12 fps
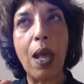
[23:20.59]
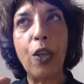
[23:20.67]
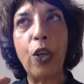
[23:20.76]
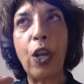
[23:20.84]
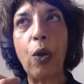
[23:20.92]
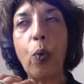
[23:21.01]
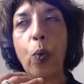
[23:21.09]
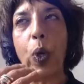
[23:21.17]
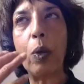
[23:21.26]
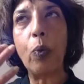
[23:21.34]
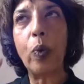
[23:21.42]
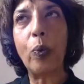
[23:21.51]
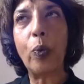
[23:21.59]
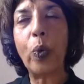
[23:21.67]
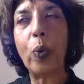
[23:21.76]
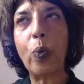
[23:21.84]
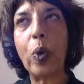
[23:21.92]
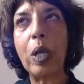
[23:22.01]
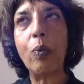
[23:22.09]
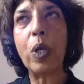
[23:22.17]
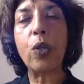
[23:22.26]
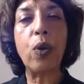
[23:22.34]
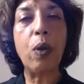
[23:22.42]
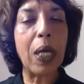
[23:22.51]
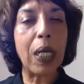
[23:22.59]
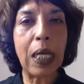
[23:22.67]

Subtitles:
you know, when we're talking about